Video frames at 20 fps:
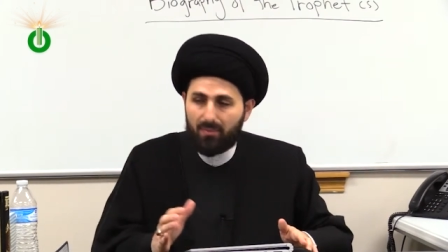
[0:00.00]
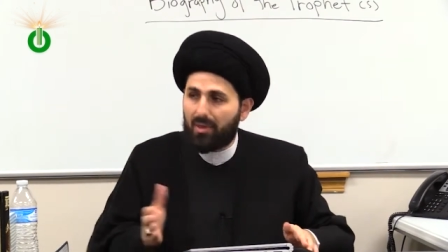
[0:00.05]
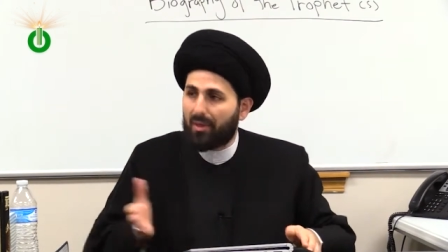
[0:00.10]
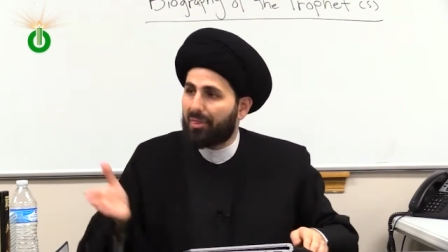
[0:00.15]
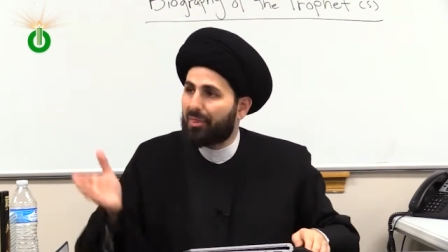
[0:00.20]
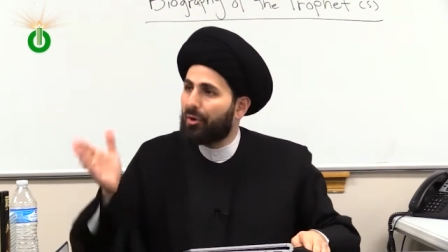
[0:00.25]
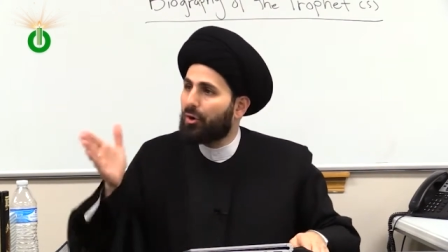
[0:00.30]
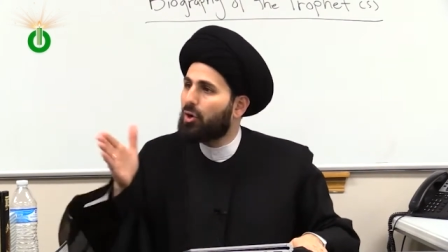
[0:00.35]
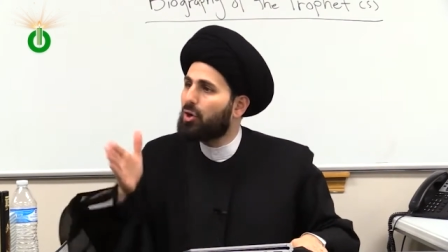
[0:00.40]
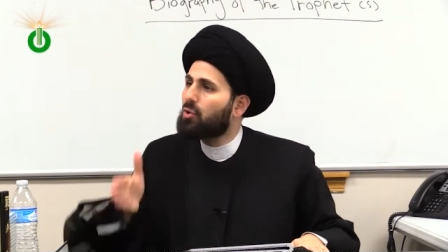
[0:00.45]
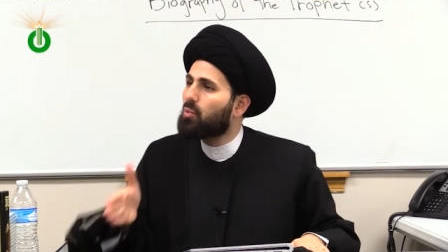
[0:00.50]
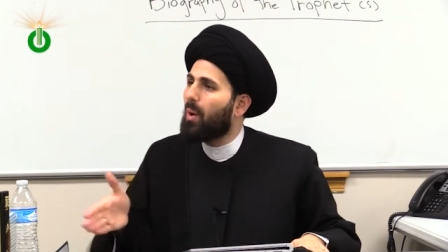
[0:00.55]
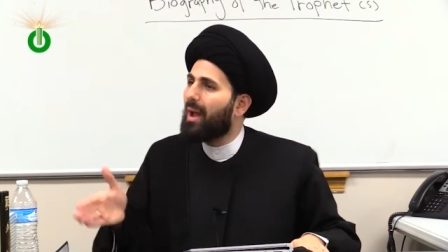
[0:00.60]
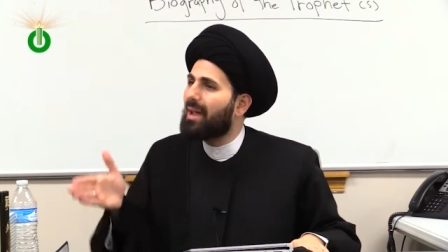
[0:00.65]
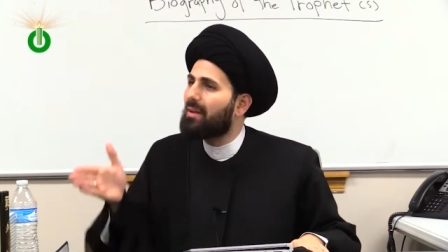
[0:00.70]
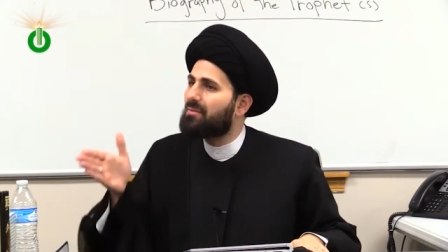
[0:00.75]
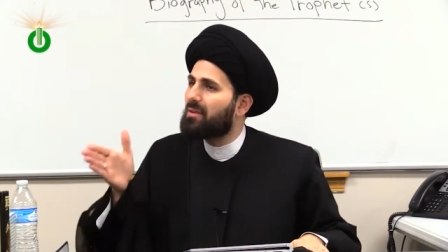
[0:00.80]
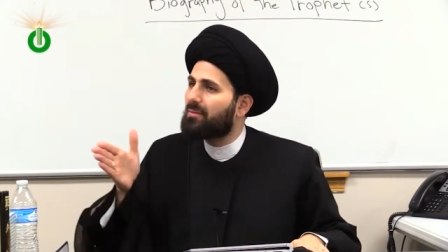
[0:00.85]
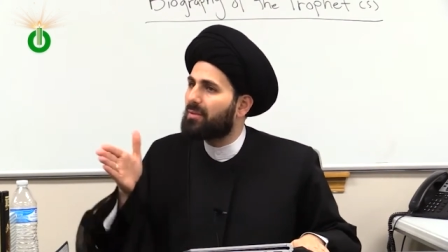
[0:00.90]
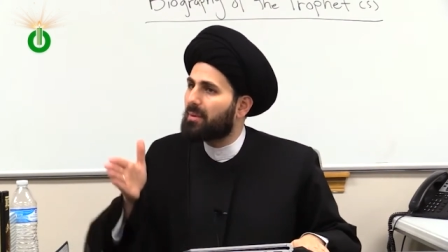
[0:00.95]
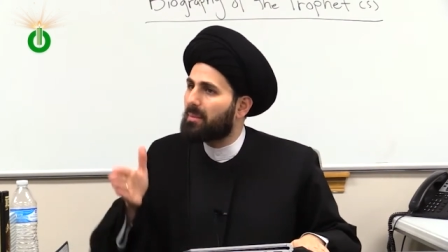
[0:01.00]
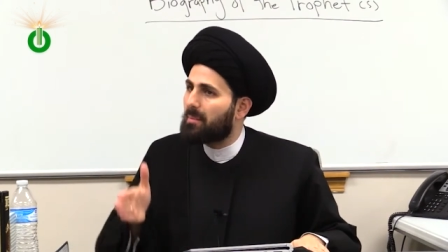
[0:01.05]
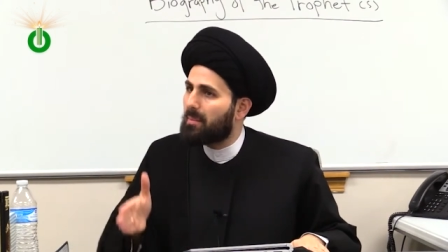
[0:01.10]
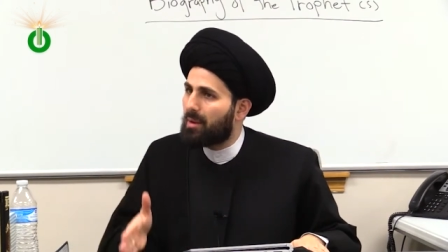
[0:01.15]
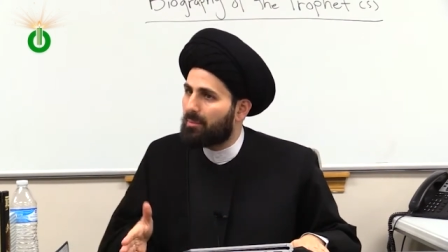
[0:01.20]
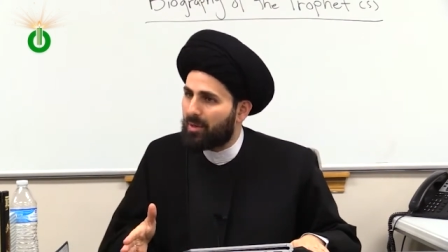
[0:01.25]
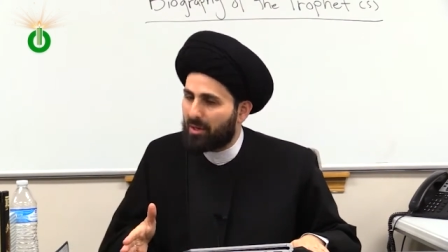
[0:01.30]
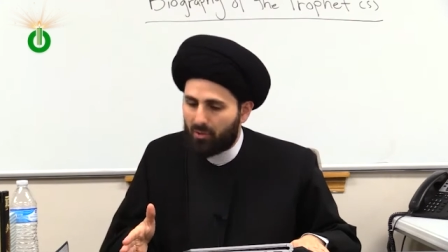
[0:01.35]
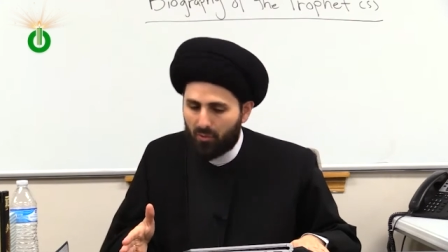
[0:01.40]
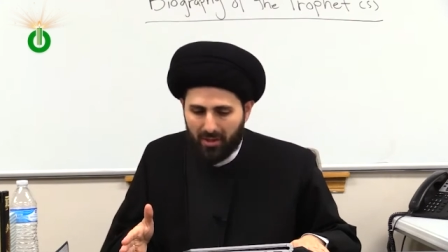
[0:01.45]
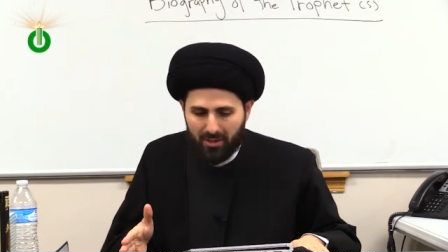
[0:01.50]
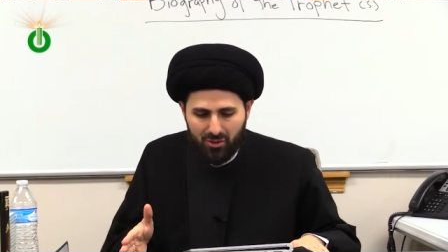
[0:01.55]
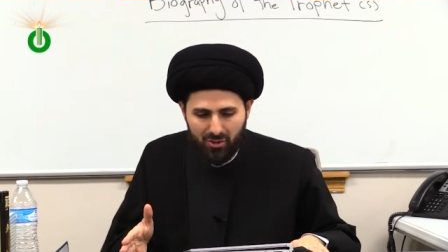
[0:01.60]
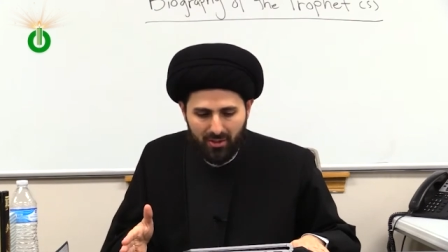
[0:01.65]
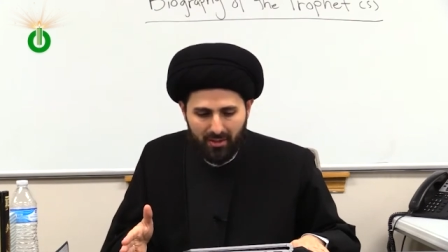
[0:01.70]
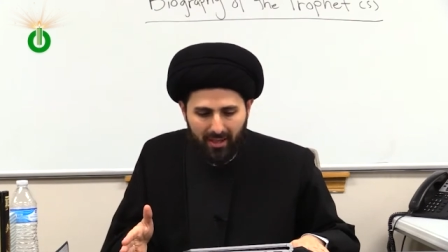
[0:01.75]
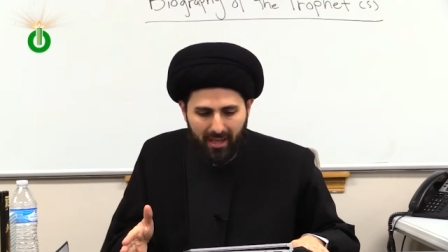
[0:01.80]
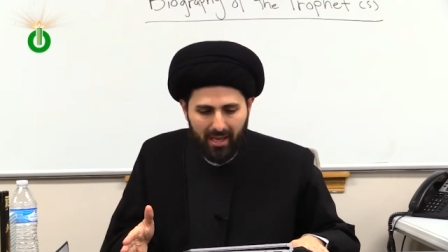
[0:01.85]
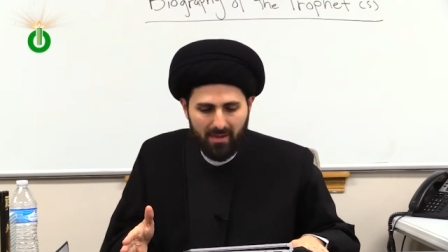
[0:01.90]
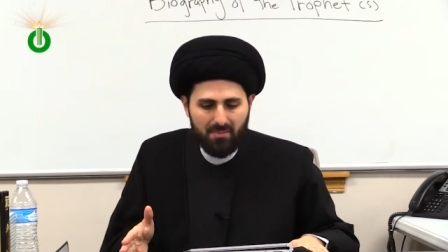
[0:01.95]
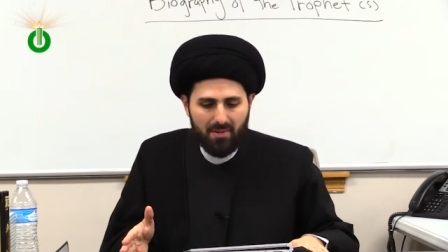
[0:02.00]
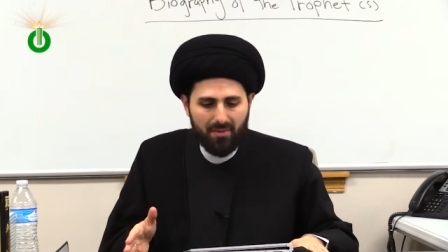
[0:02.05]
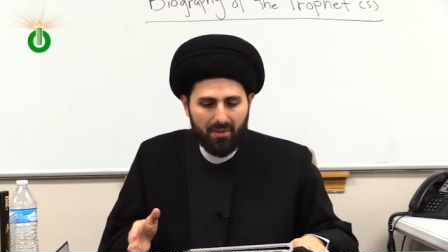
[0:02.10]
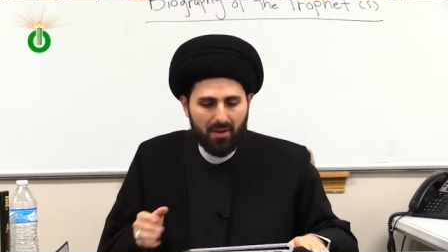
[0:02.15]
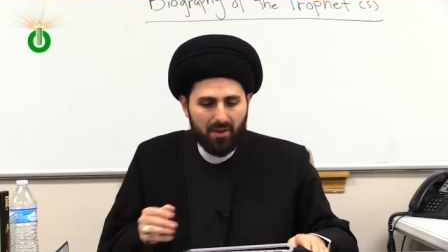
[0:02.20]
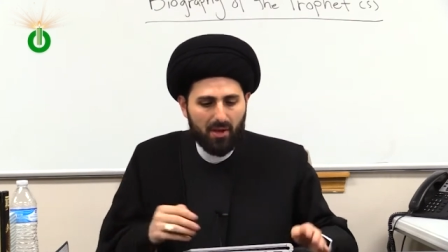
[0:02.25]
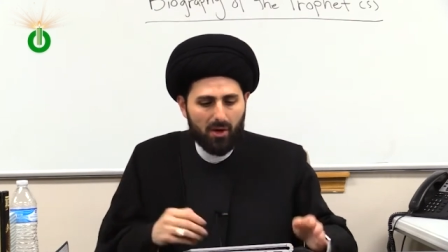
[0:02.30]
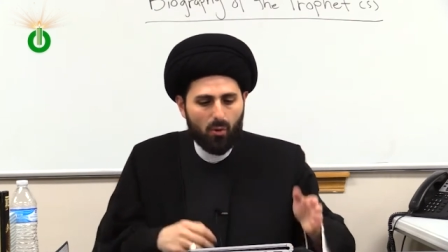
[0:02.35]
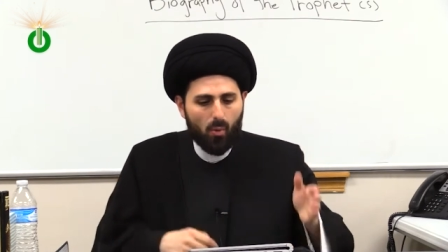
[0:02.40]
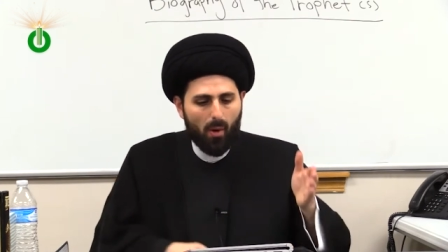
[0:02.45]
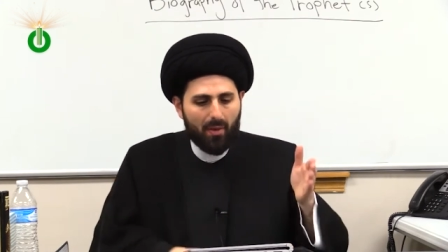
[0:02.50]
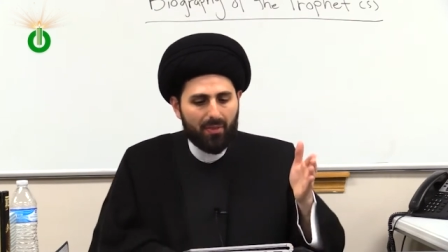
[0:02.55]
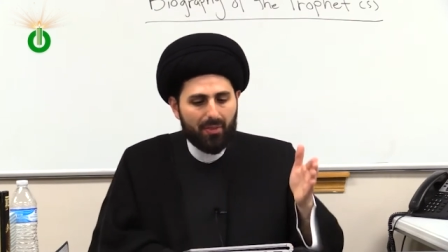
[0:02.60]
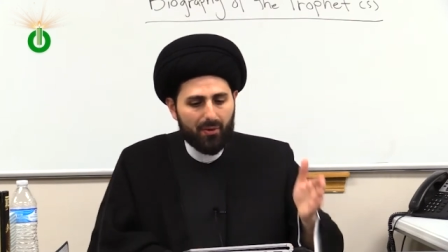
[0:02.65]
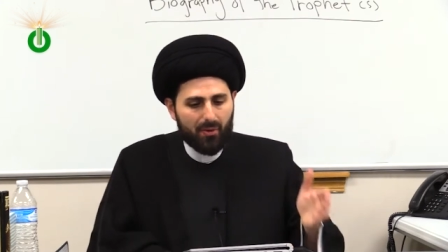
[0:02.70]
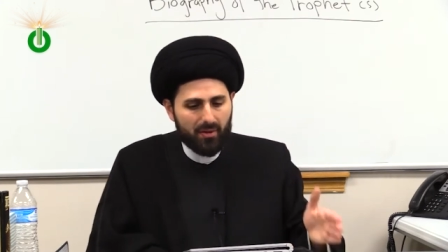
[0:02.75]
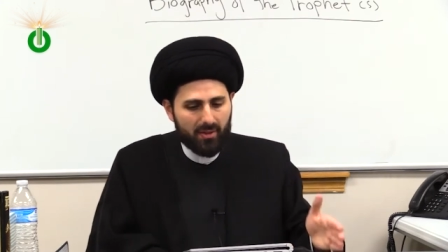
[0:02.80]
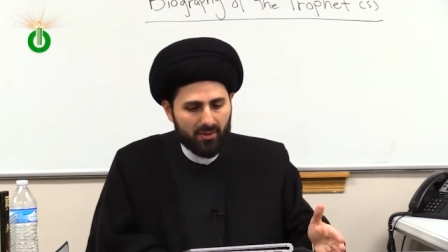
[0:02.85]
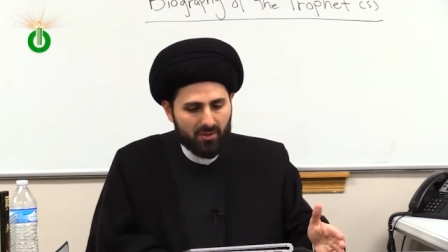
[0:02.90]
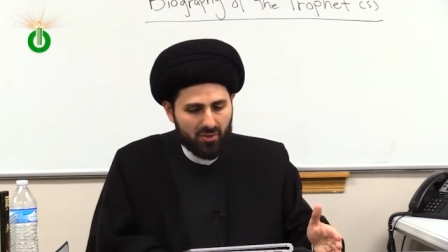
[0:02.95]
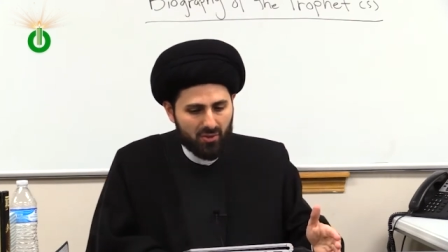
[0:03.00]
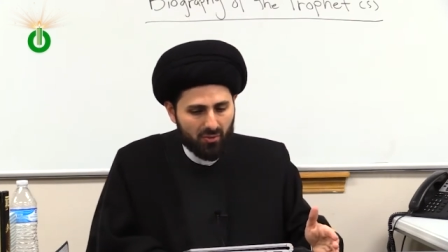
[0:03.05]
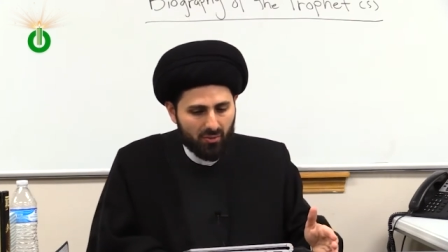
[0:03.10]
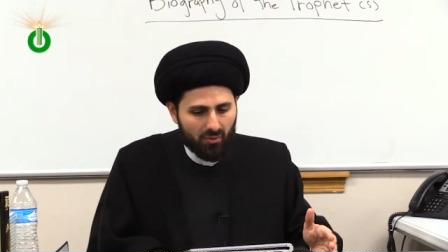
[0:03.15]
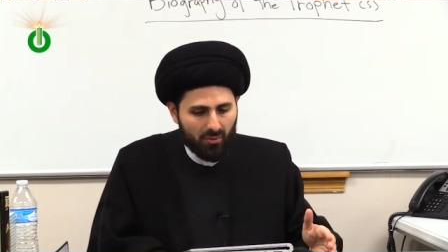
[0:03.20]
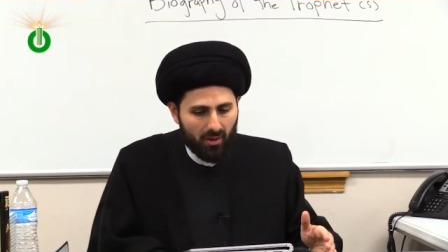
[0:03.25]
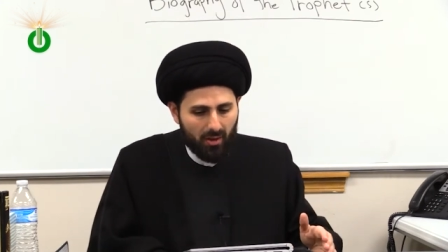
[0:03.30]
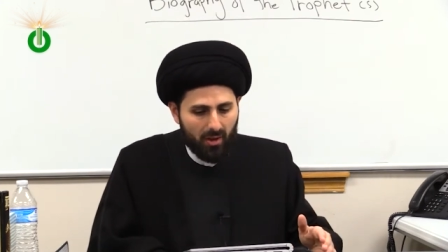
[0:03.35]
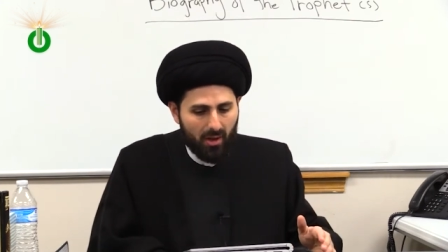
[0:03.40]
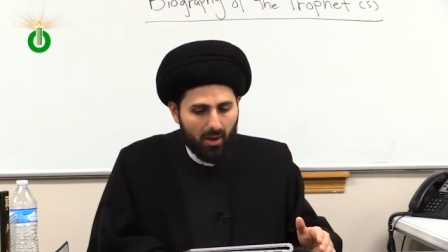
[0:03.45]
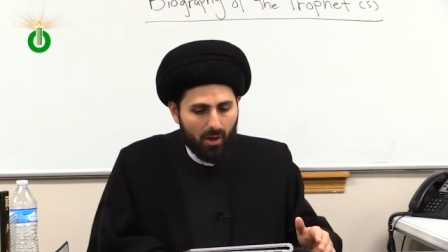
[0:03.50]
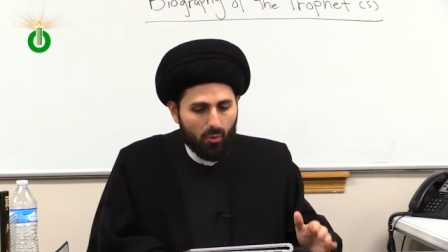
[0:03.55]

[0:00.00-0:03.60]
The third wave of immigration came in the year 132